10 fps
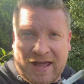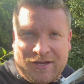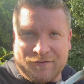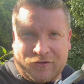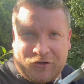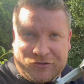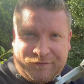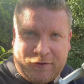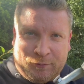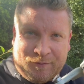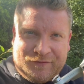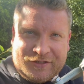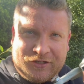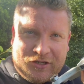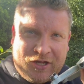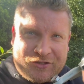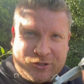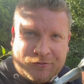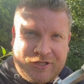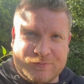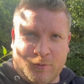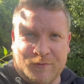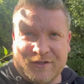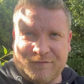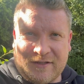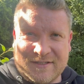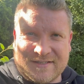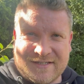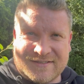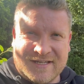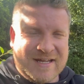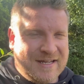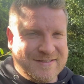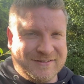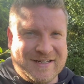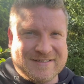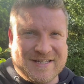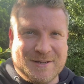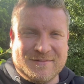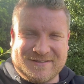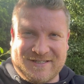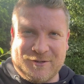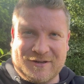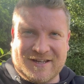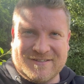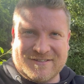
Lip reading: and of course the follow-up video to this one with the flight test. Until next time, see you again